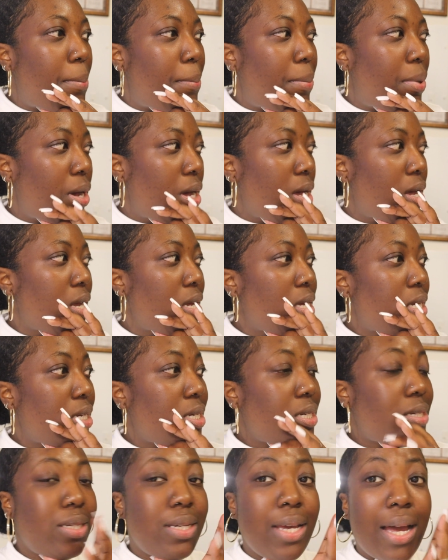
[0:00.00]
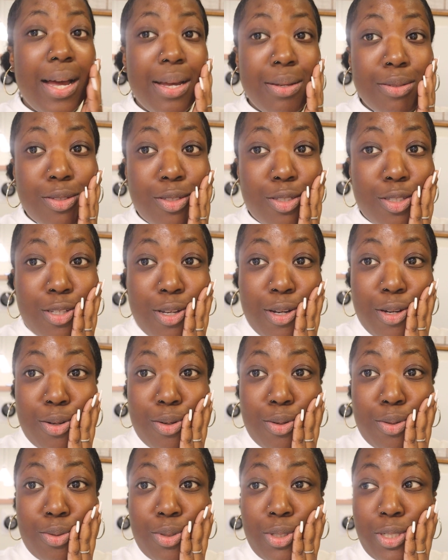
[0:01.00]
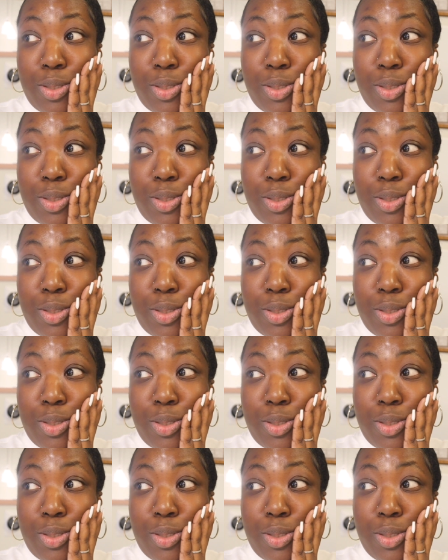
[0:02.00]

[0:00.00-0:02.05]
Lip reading: But yeah, so